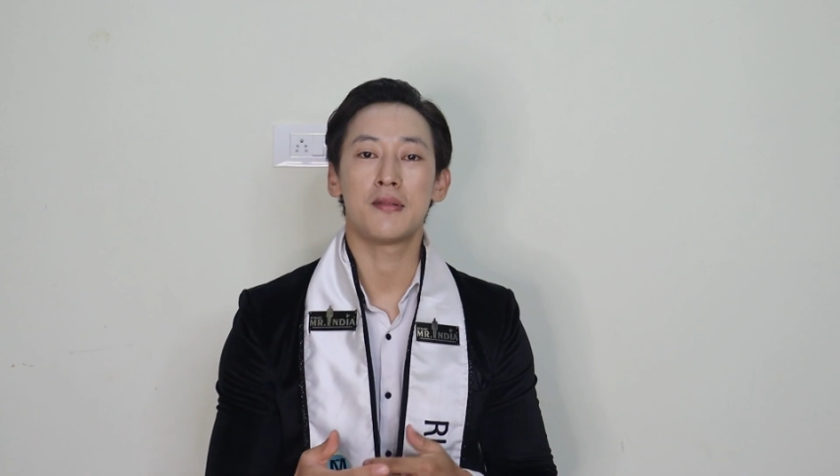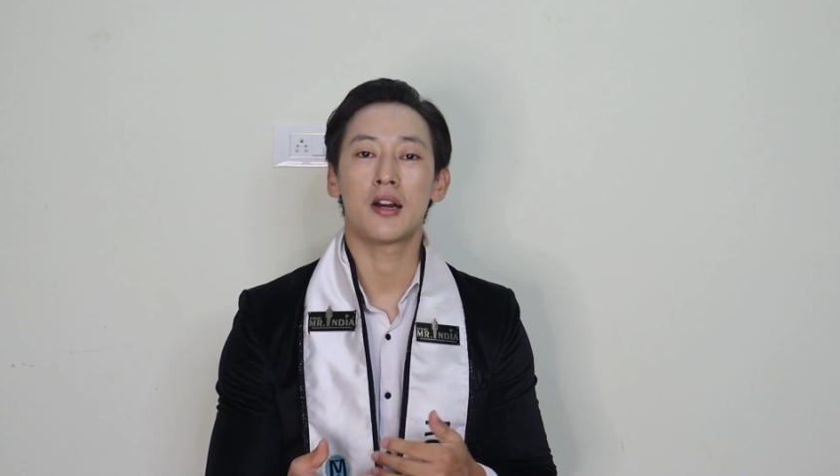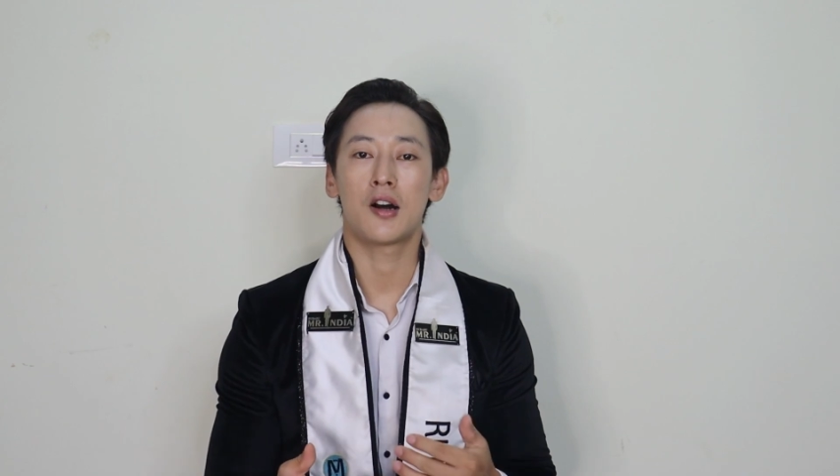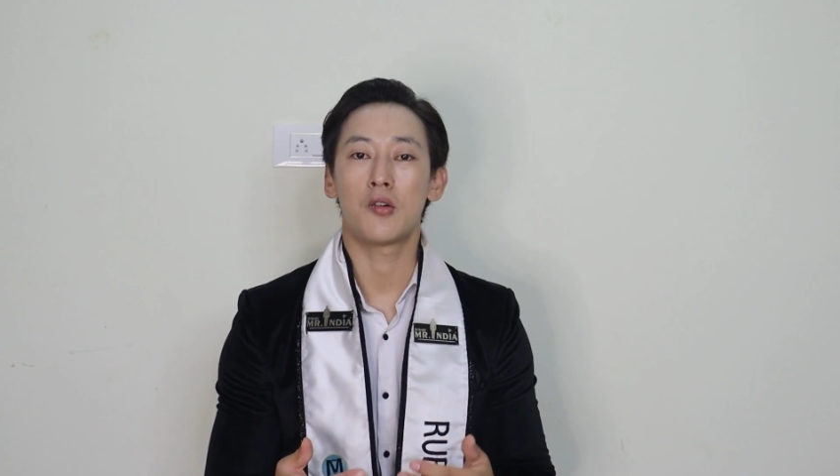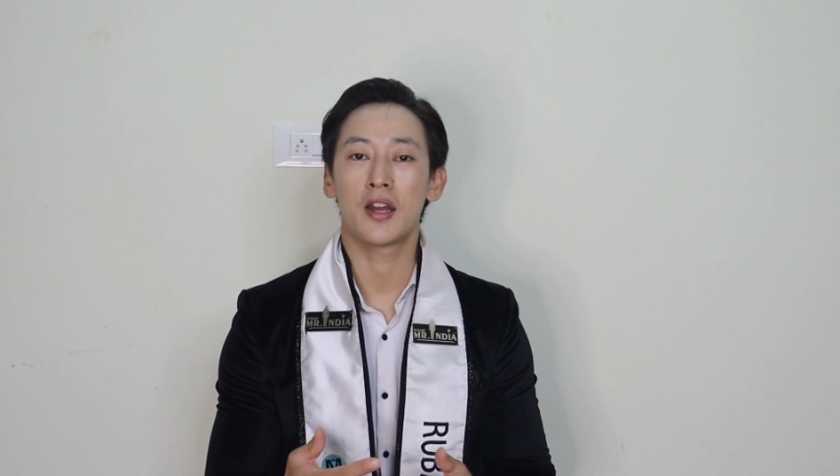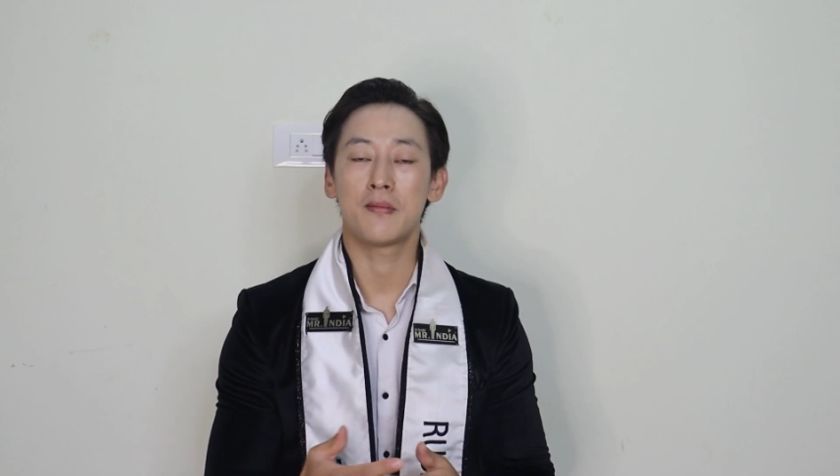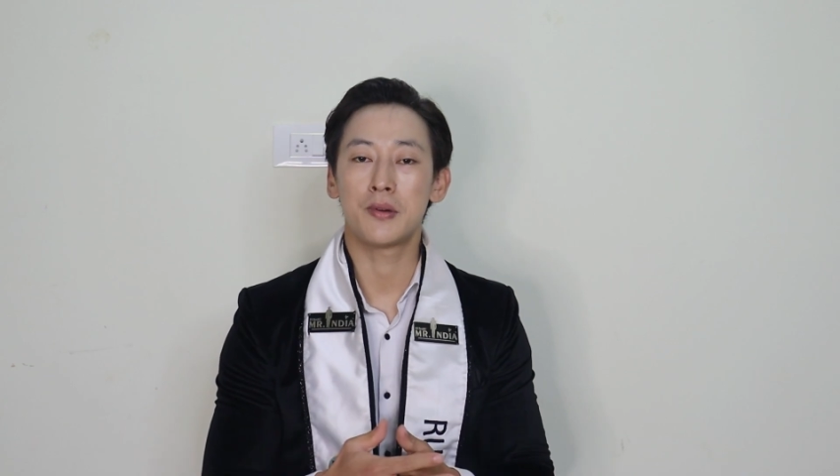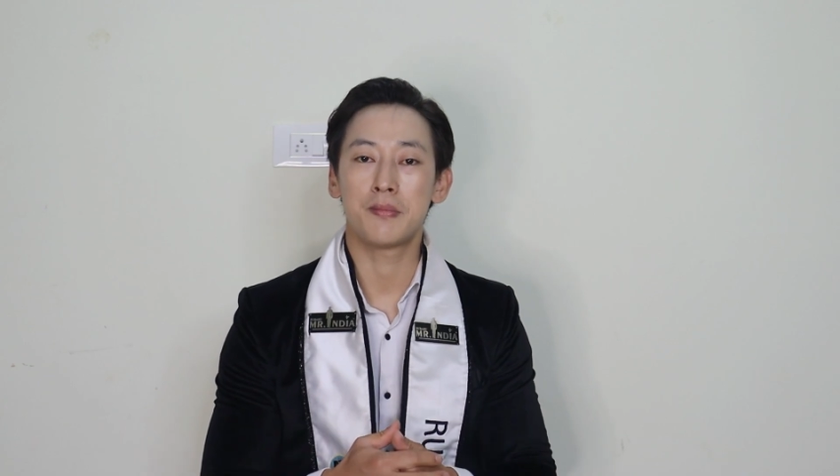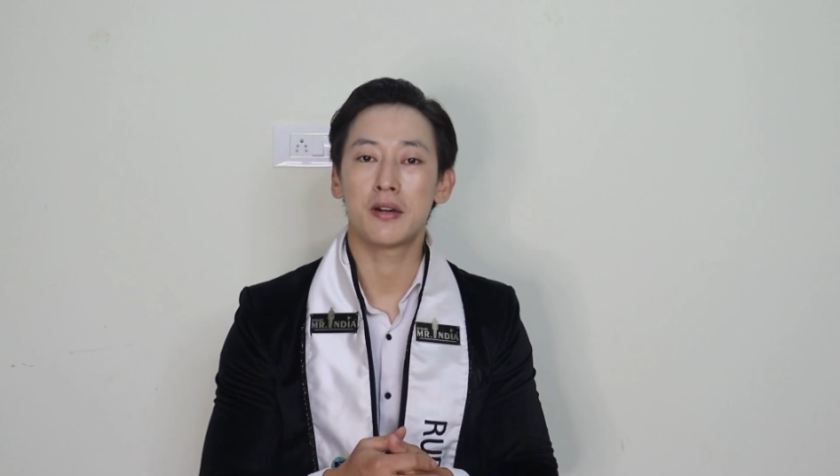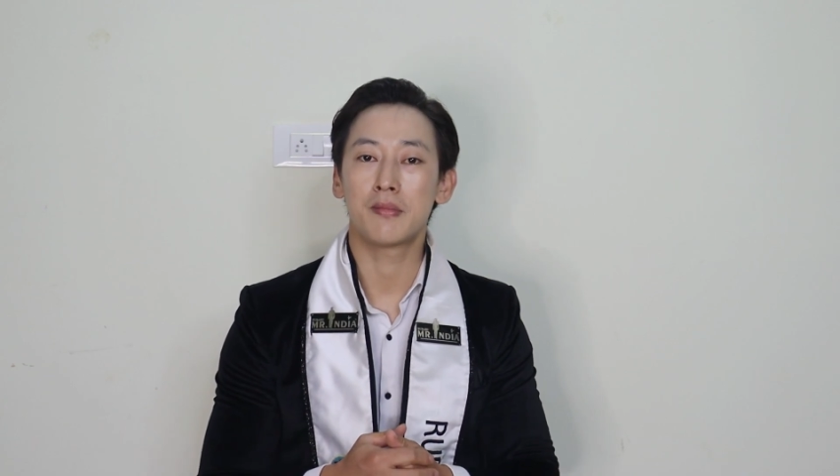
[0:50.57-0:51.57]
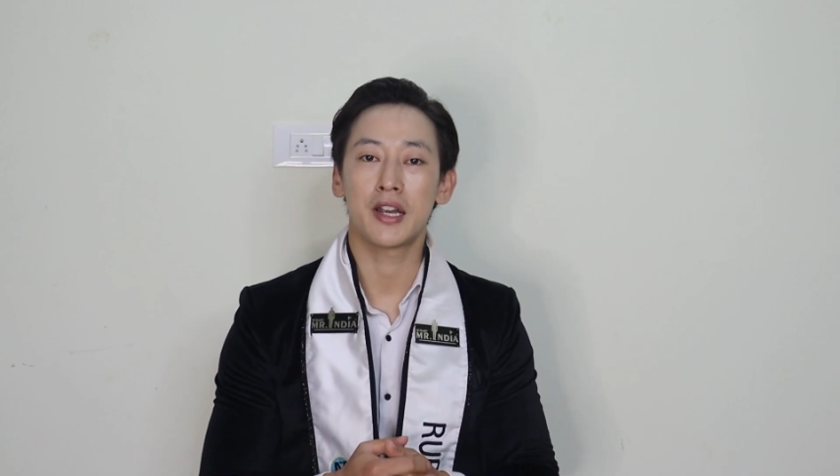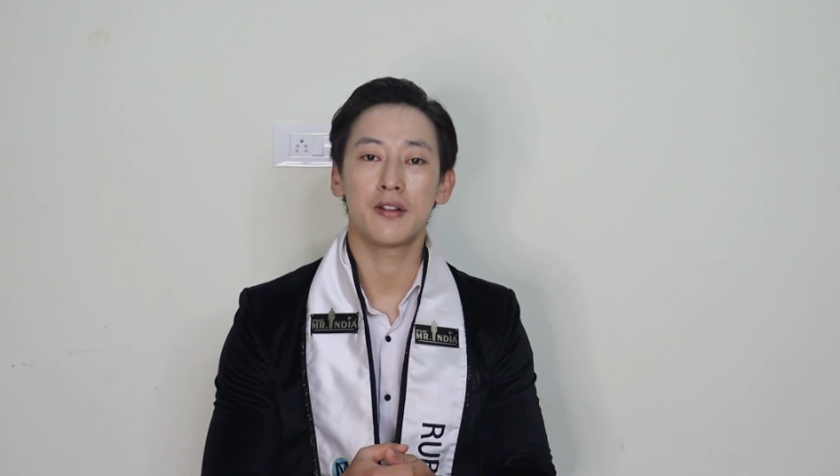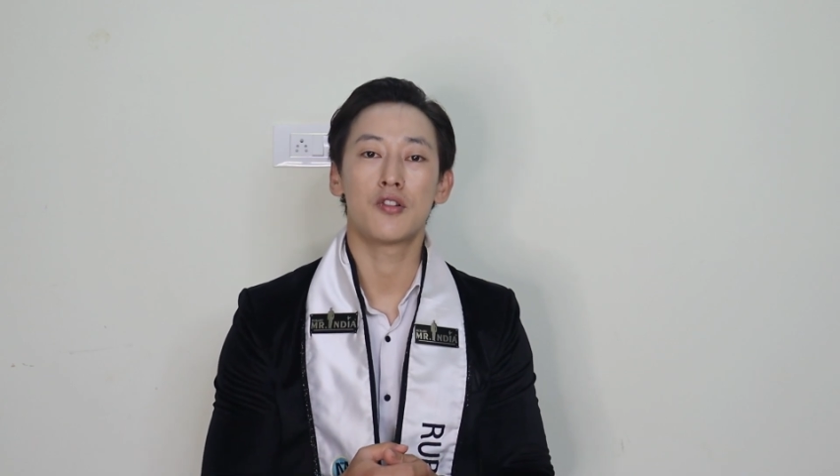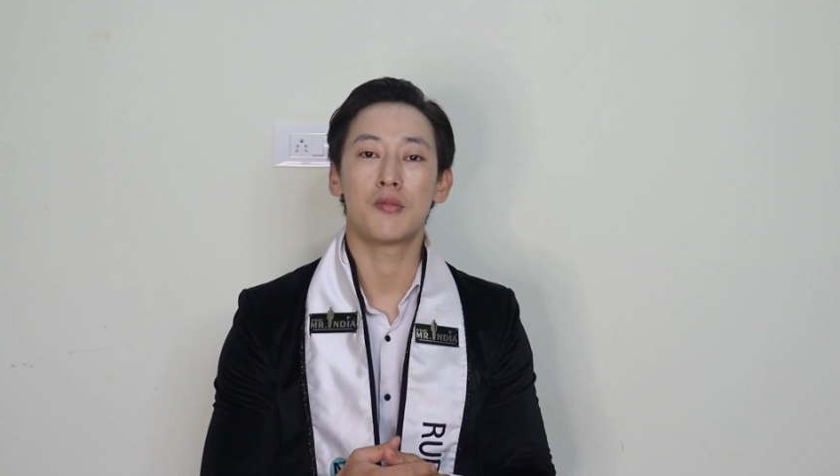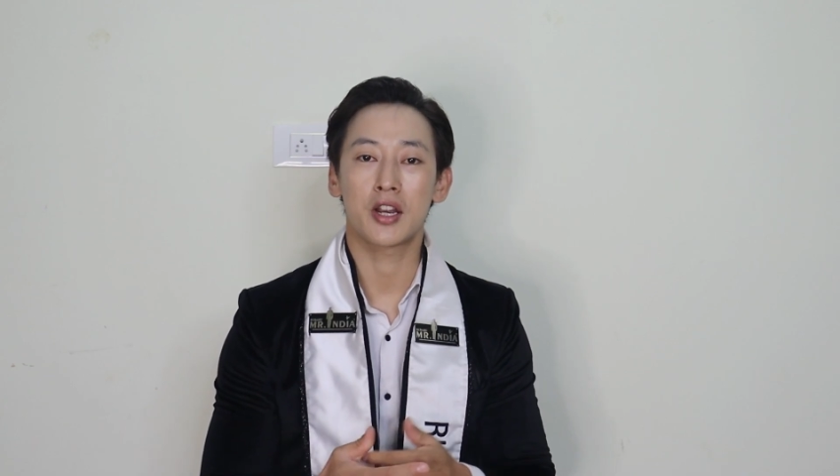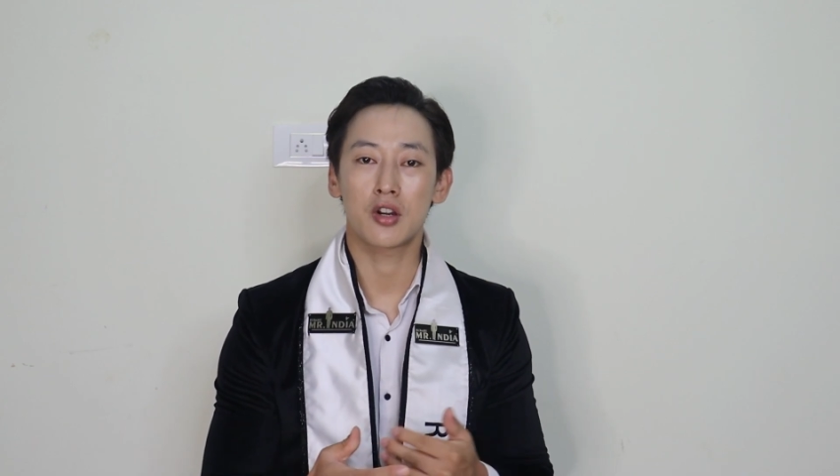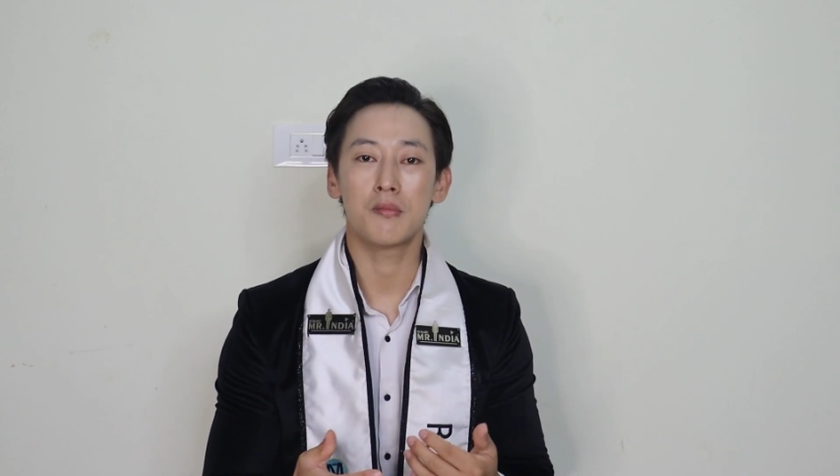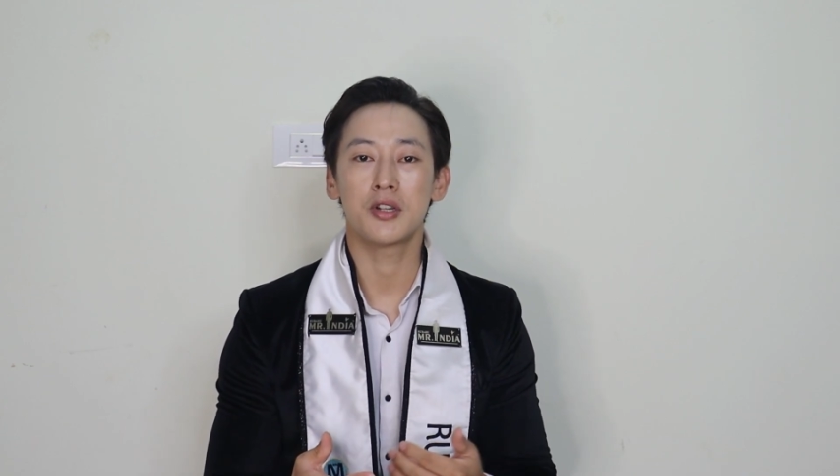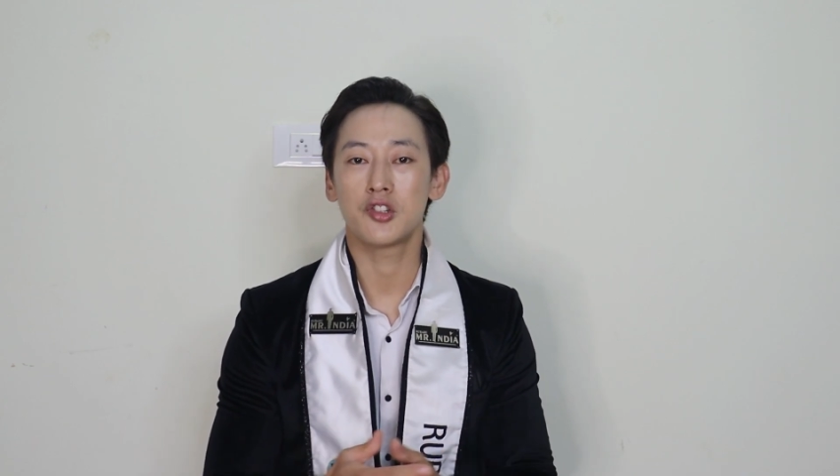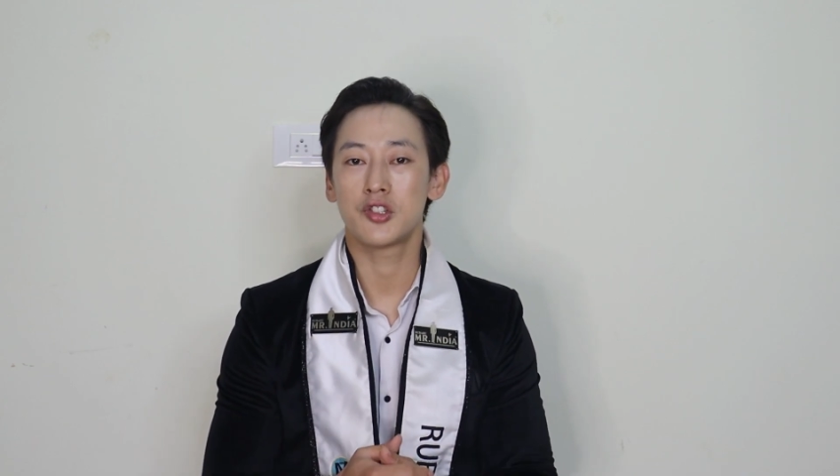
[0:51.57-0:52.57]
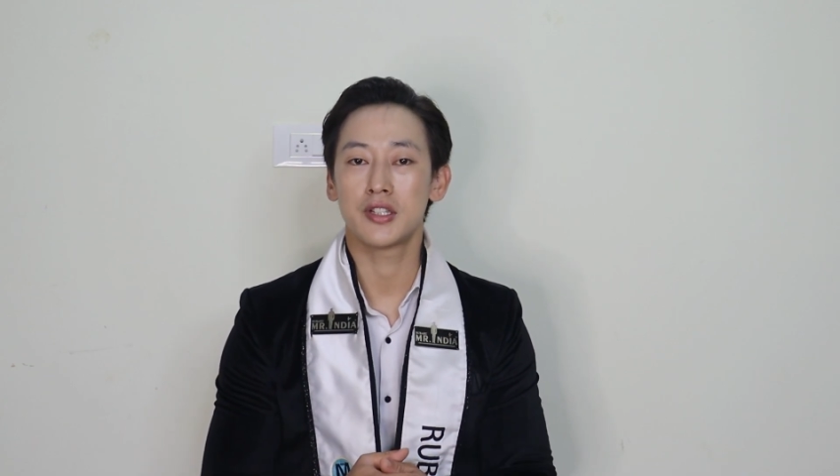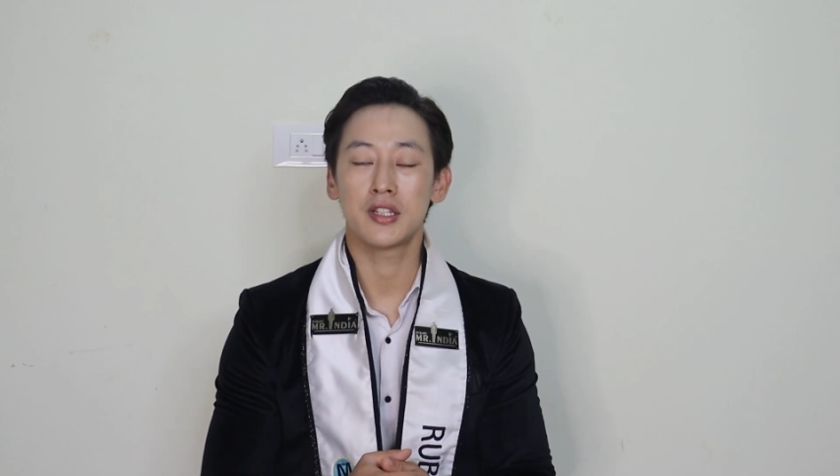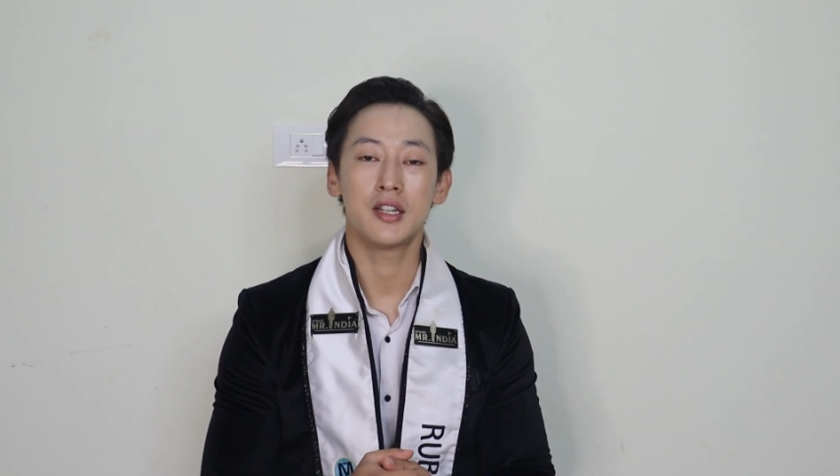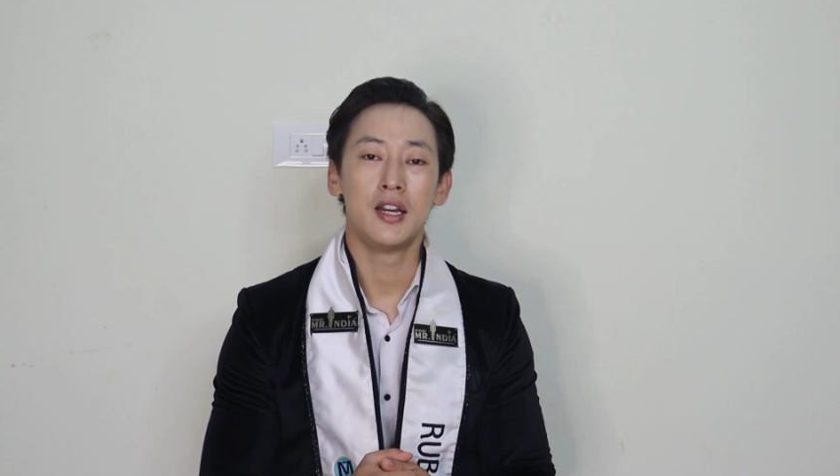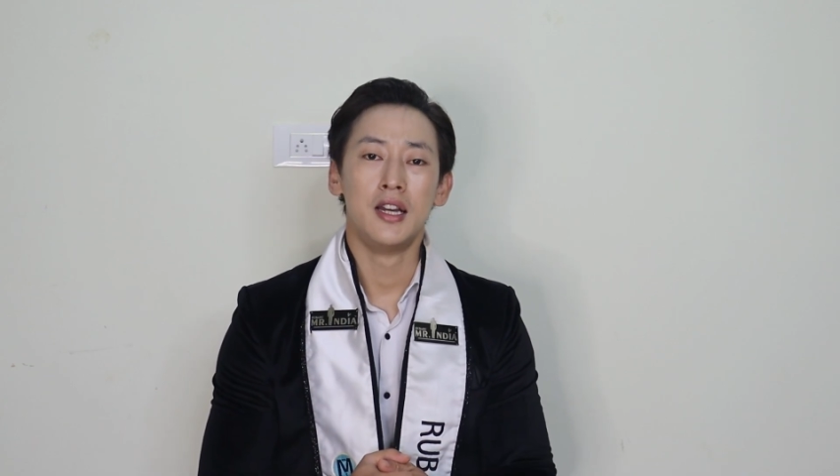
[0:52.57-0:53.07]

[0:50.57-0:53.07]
how I prepare for my competition,